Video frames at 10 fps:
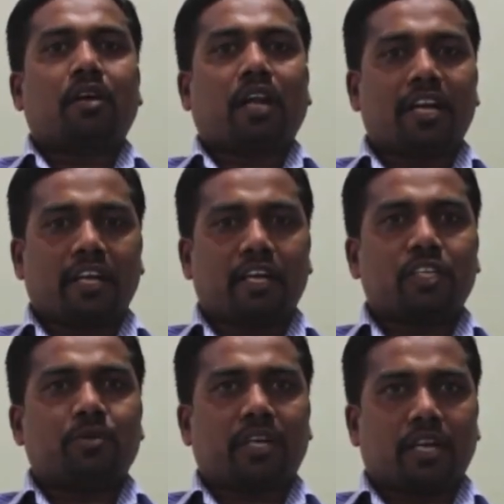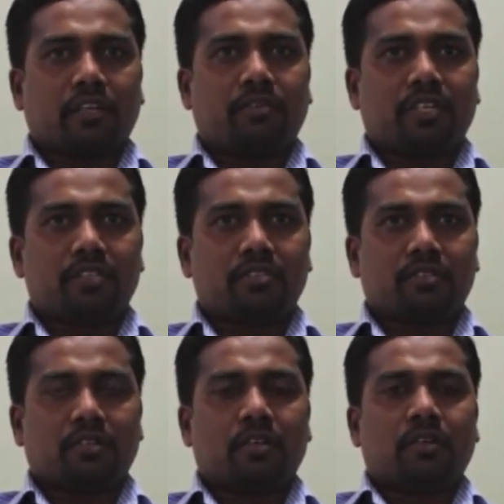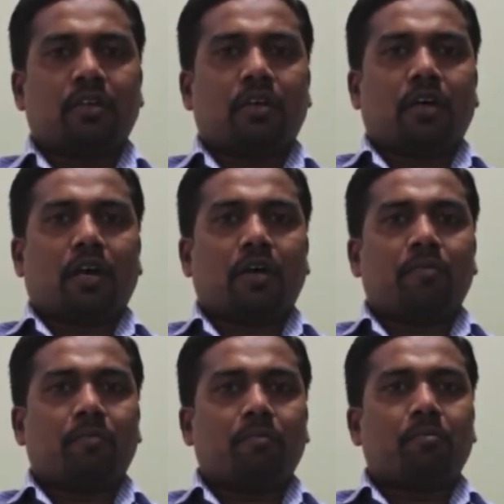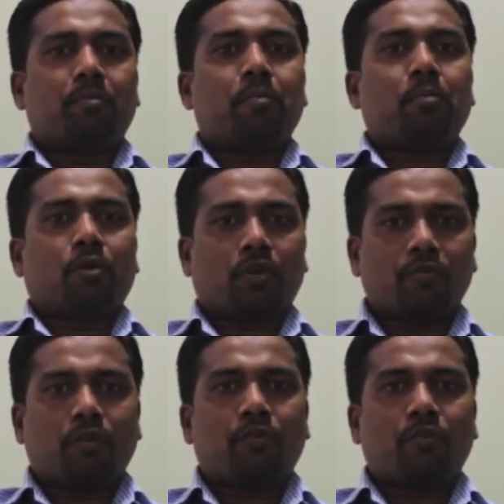client engagement activities. I'm looking